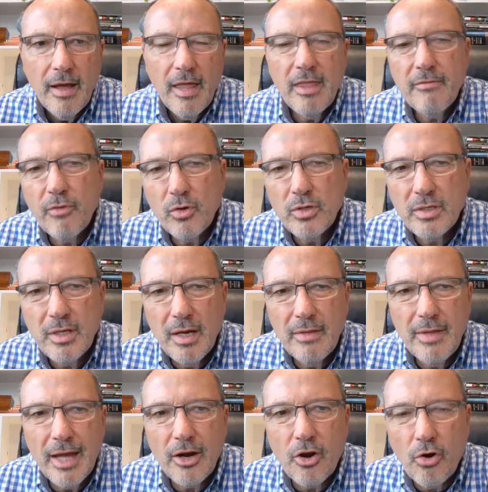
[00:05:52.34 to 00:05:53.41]
And then verse
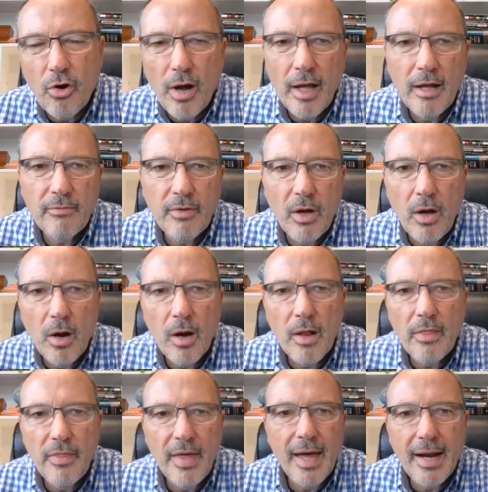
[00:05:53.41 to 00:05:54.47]
10, that cry of the
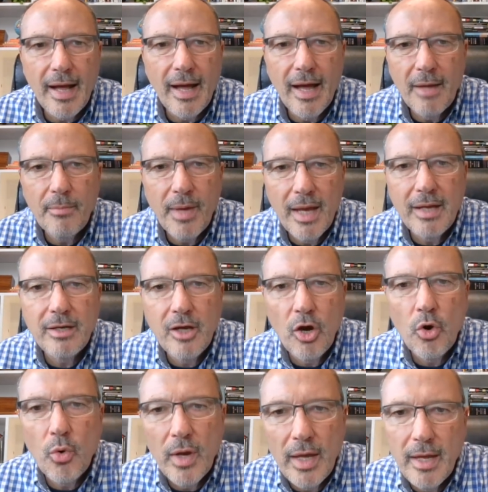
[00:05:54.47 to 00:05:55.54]
heart, that I may
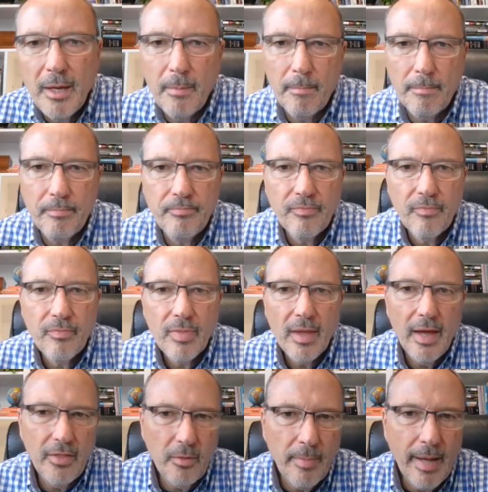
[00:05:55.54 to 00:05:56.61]
know him
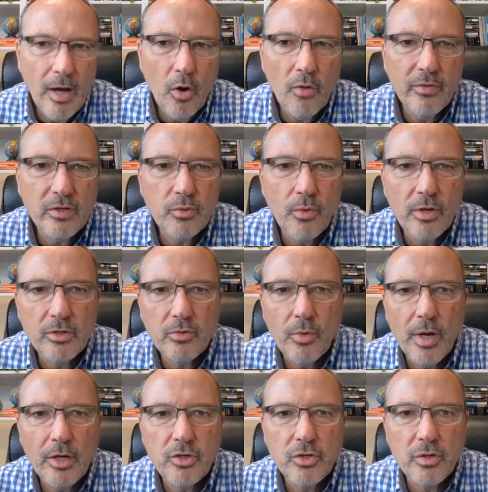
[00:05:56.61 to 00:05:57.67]
and the power of his
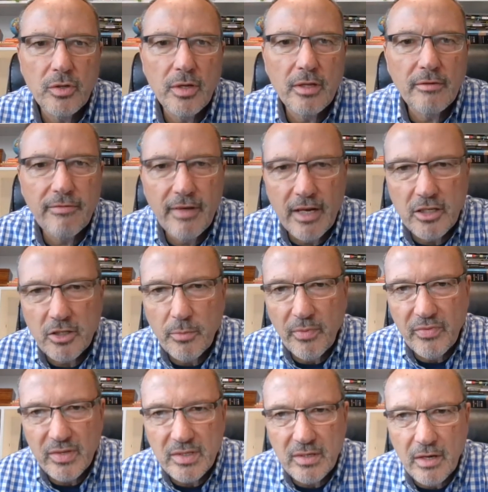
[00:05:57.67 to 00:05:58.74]
resurrection, and the fellowship
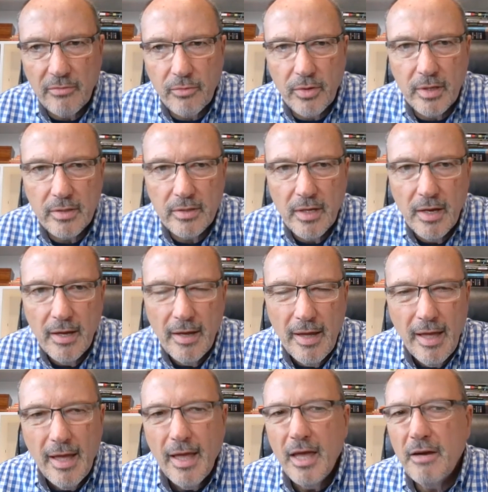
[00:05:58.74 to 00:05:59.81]
of his sufferings.
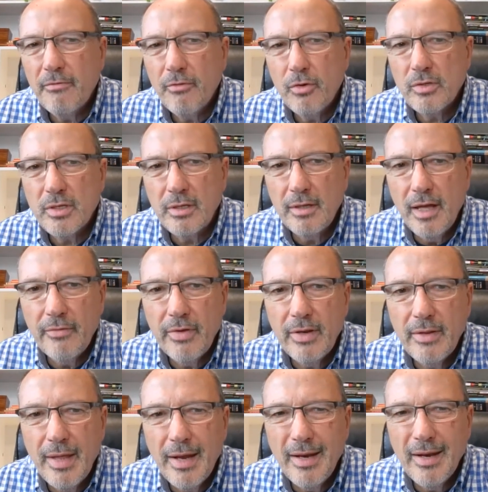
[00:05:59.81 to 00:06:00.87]
And in verse
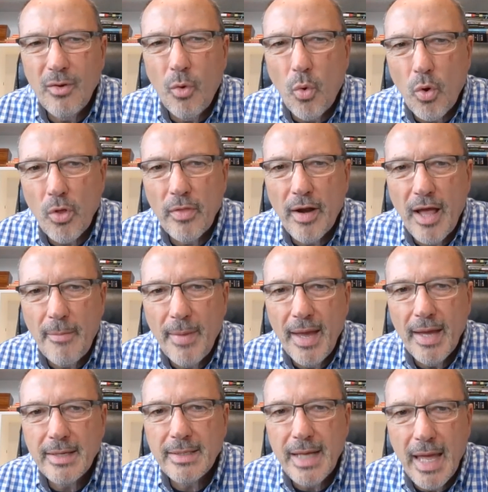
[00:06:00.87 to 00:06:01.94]
11, that order that I
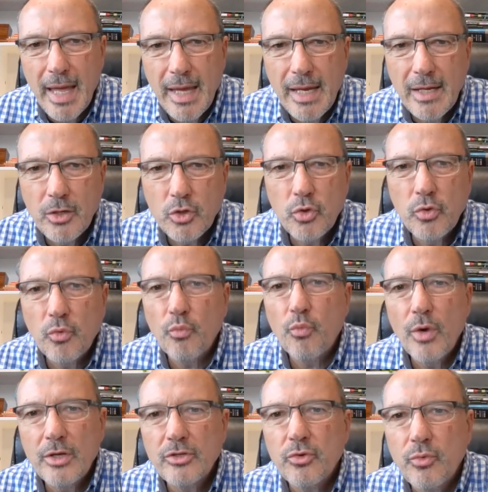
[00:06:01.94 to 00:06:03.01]
may attain to the
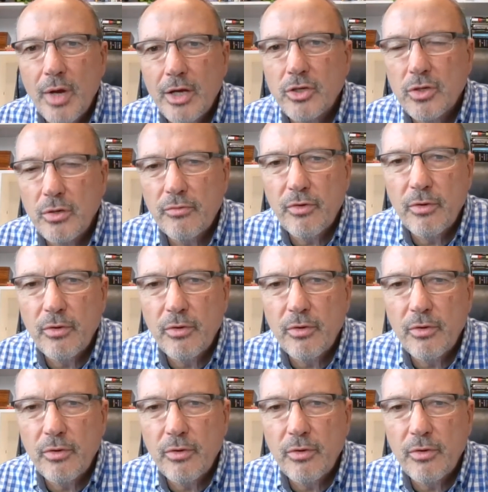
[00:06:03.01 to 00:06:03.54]
resurrection